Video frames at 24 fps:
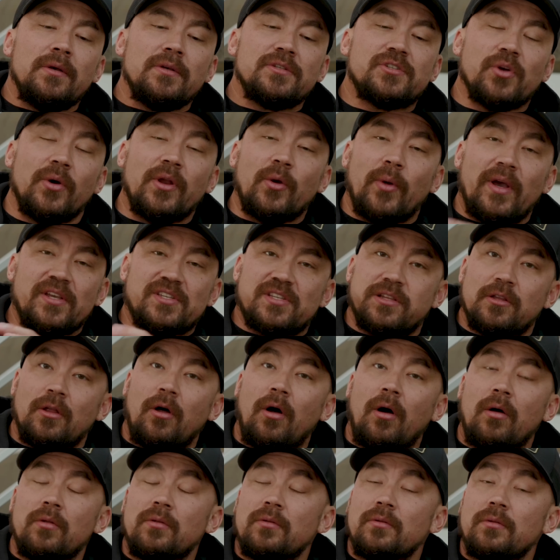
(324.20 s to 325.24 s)
So anyways,
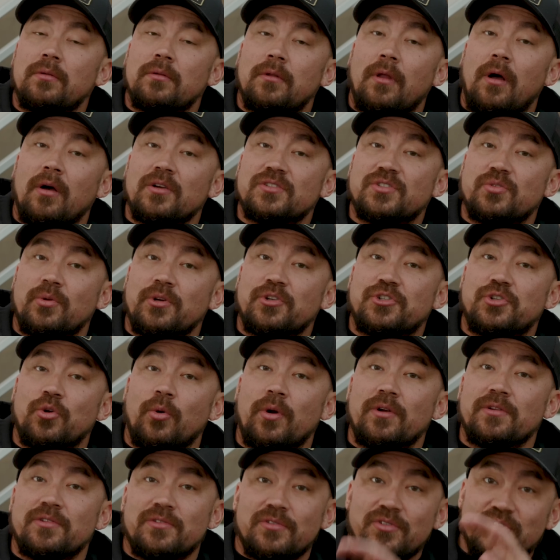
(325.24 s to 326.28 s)
long story
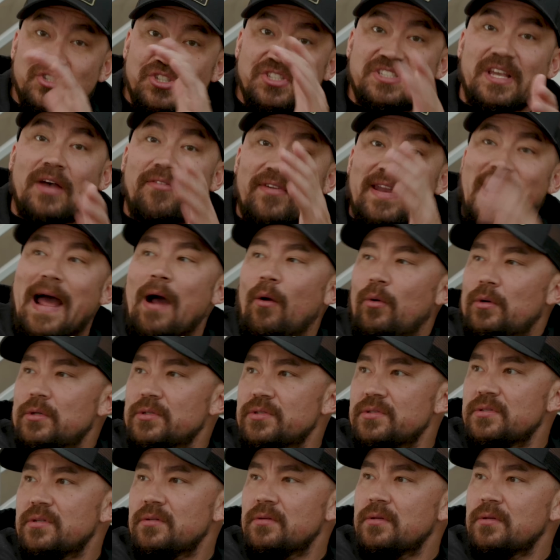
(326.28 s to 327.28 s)
short, 7 hours.